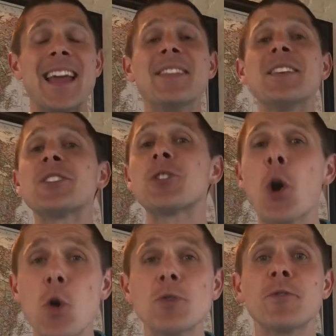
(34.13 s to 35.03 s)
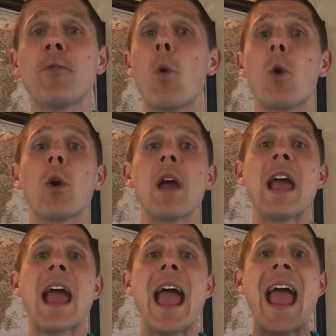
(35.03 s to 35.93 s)
And this goes for
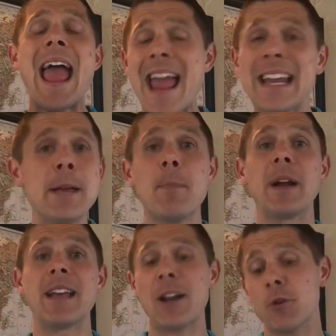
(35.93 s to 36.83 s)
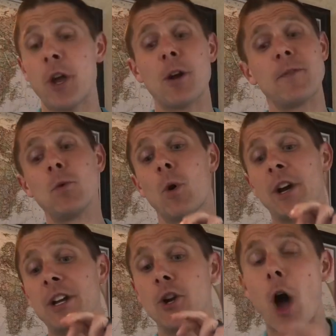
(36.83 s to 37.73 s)
anybody. I don't care if you
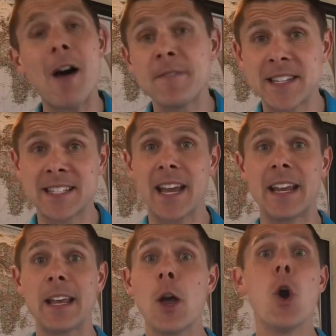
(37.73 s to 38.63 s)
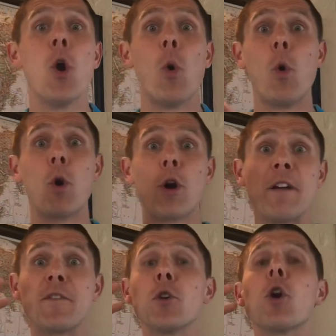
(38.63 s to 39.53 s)
work in an office setting
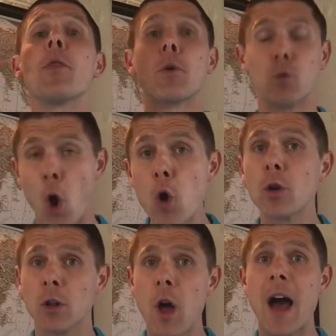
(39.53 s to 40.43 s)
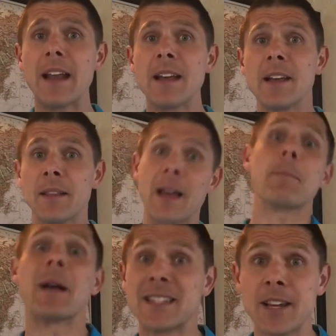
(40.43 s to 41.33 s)
or if you're on the road a lot,
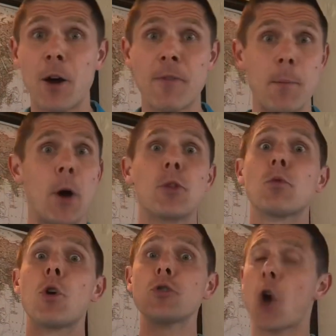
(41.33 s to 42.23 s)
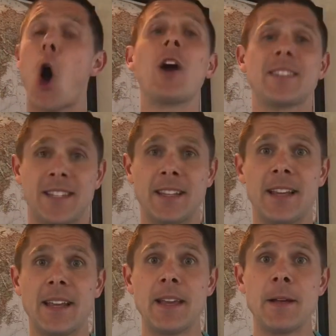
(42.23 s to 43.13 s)
like myself. I'm on the road
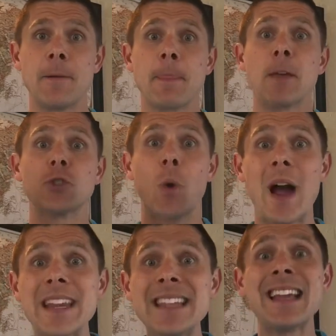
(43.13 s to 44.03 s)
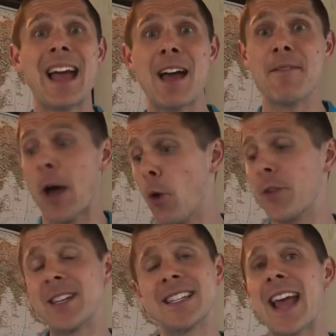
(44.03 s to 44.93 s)
constantly, so I need to have
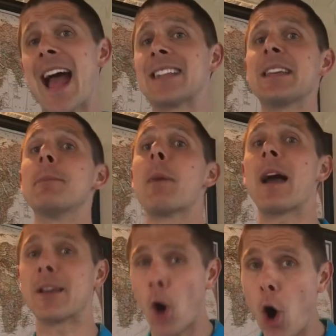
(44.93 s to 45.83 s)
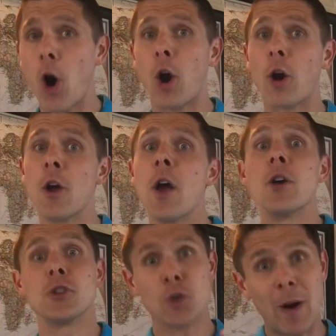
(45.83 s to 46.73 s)
healthy snacks in my car
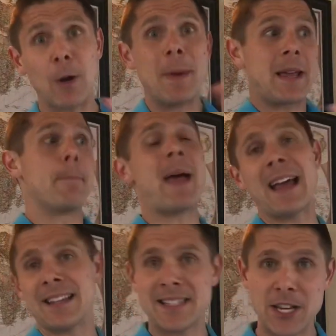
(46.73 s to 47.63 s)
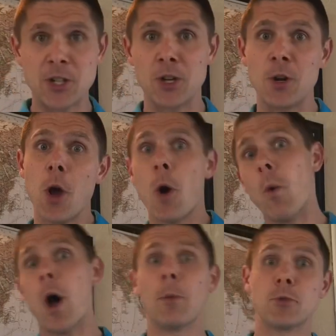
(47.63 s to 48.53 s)
so I don't make a bad decision
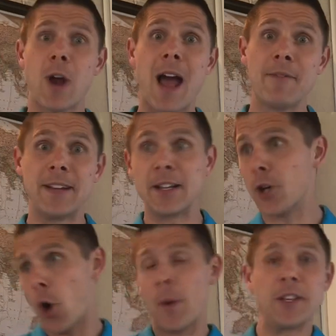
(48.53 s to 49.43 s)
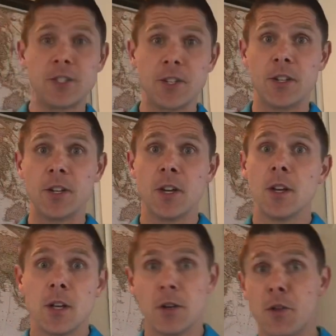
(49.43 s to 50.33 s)
while I'm driving and go into
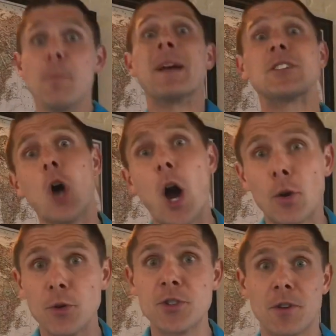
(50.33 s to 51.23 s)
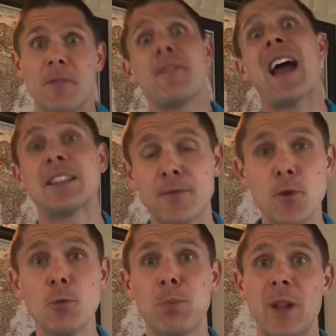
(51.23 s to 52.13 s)
the McDonald's or a fast
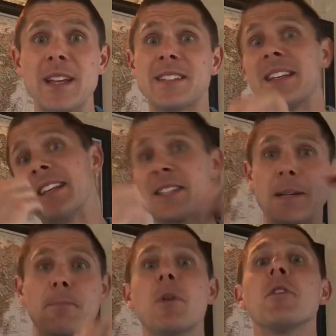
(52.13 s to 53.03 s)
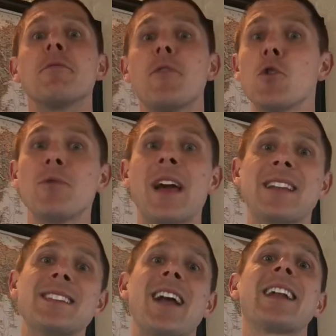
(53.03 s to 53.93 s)
food place and eat some food that
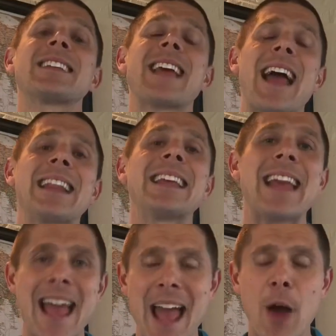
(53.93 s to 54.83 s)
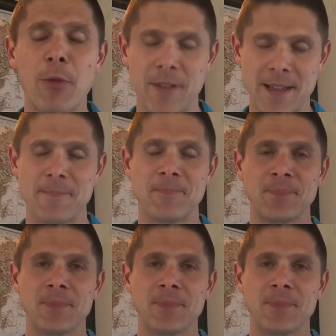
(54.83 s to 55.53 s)
is not exactly healthy.